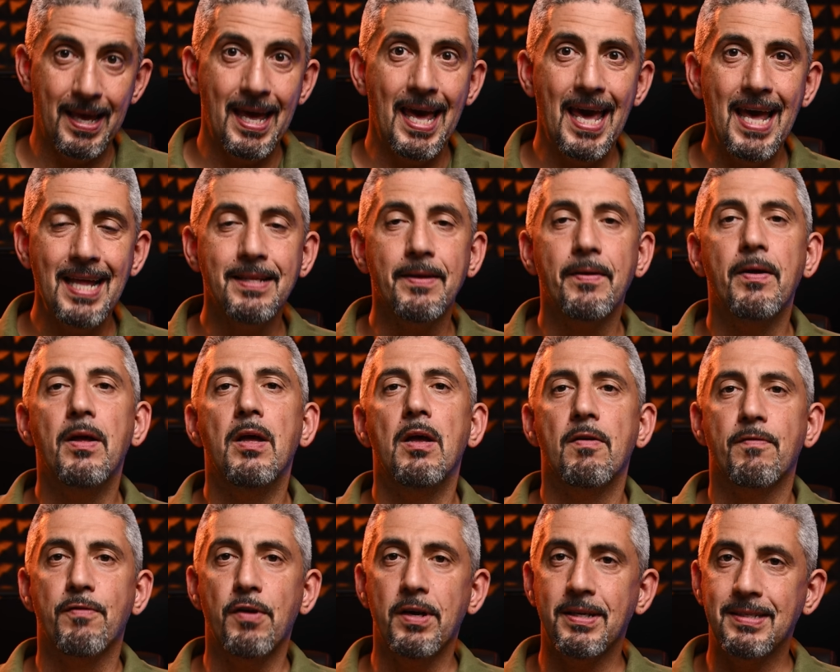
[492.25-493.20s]
And
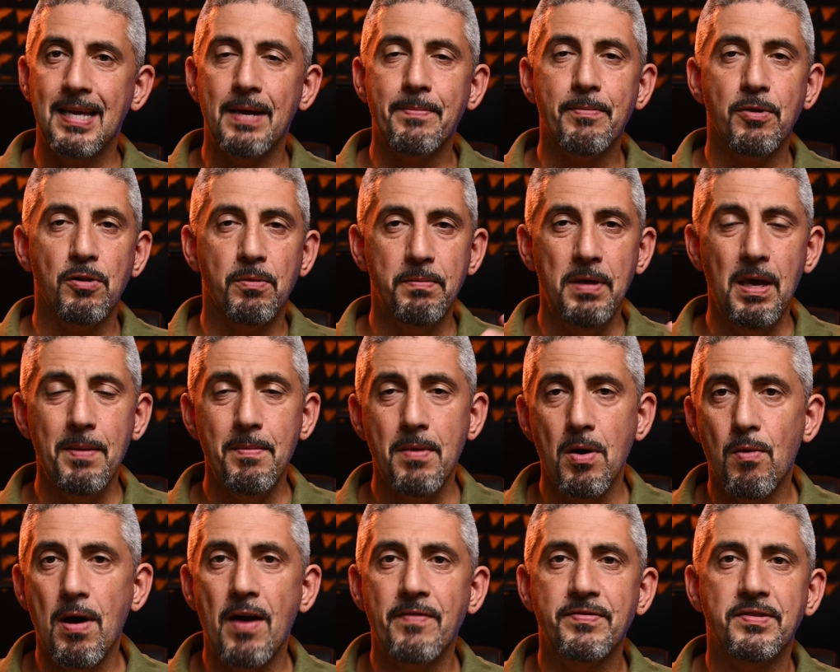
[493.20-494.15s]
for example, me and my
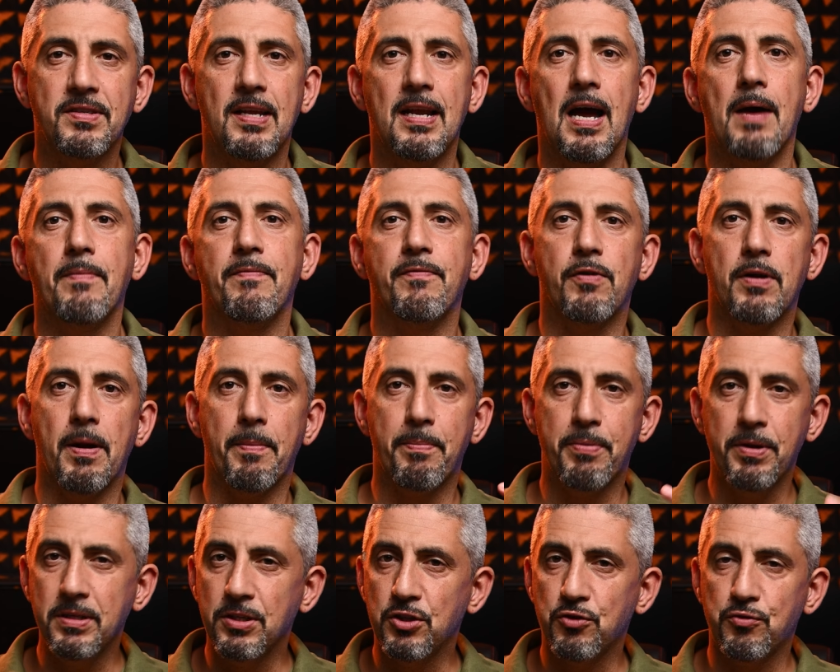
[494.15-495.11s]
wife set up for a
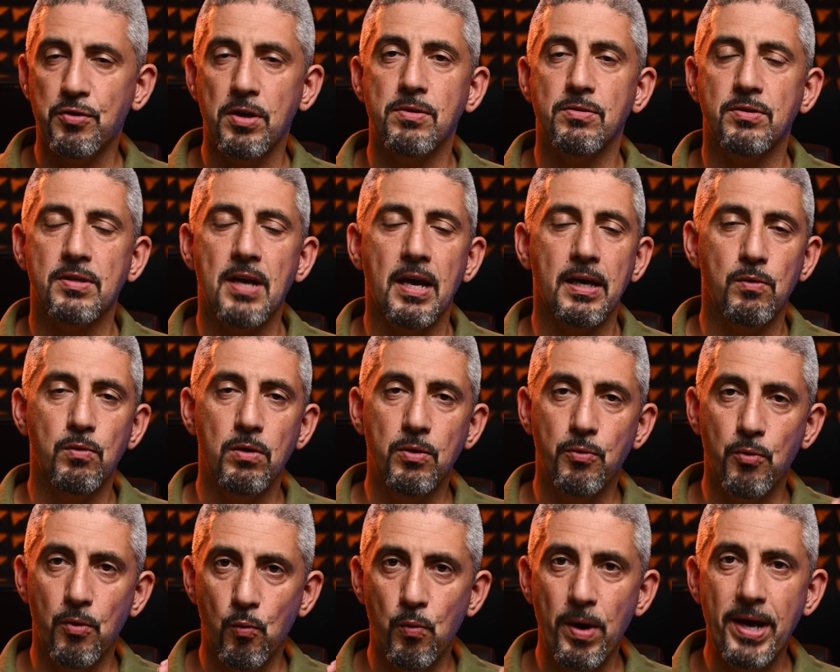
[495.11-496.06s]
pretty strenuous hike. We
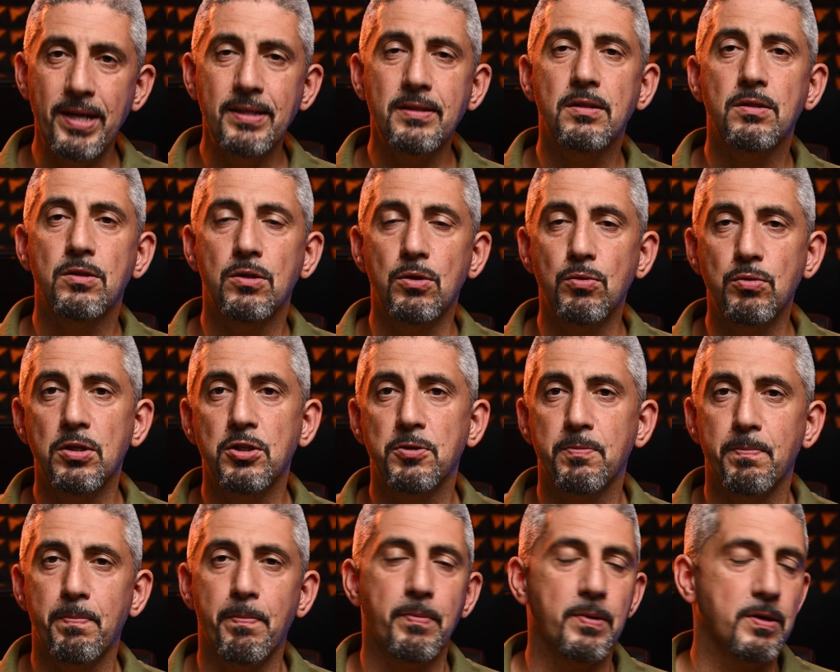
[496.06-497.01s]
went to this
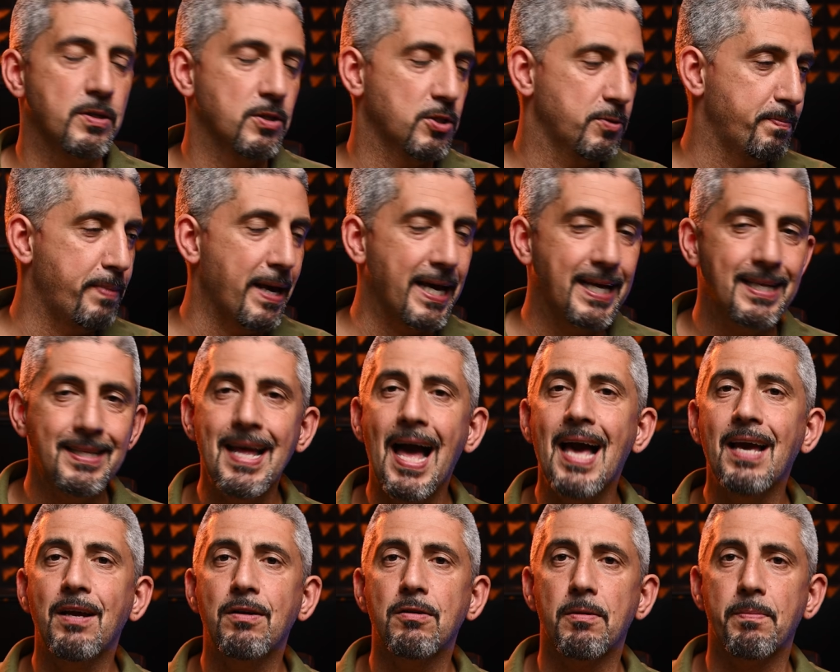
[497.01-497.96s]

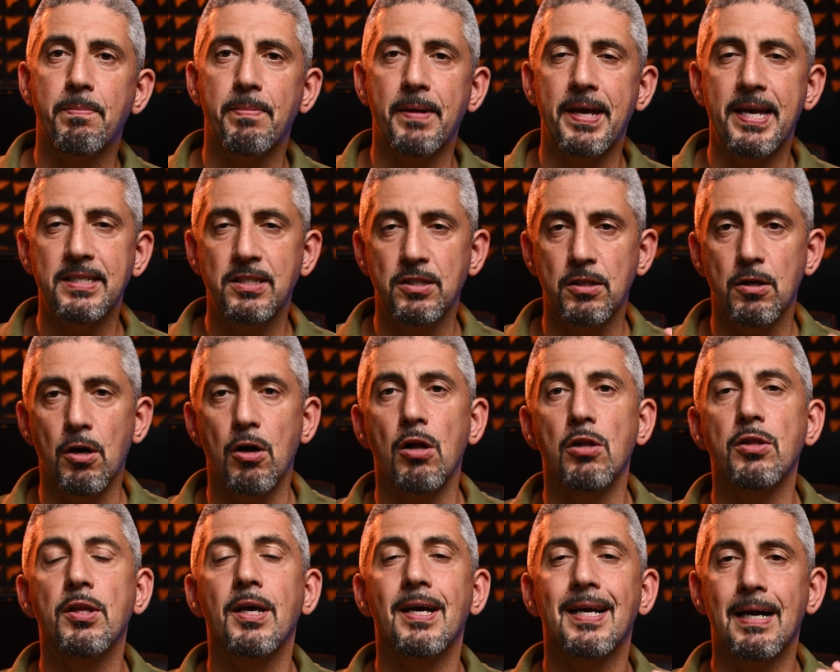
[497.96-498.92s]
spectacular place
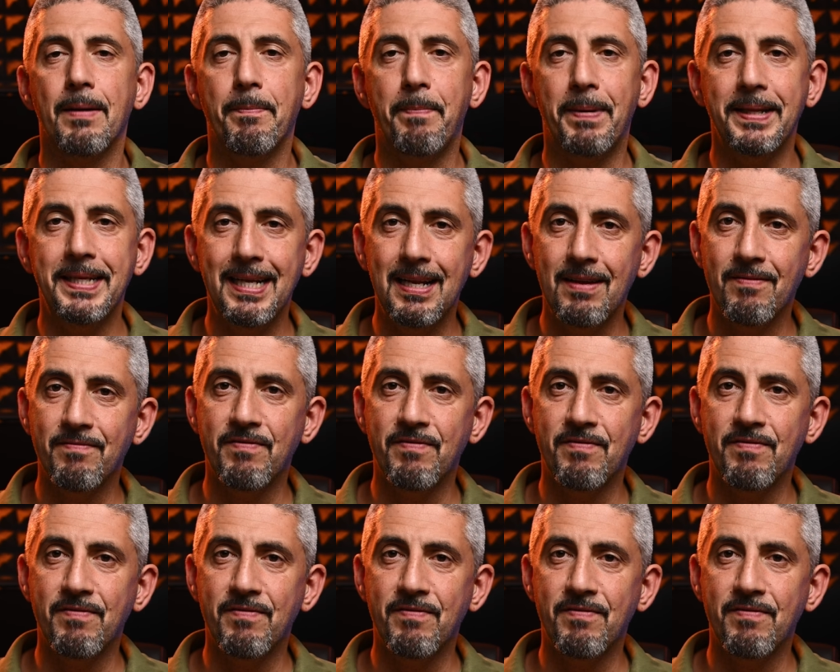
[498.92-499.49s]
called Campanile in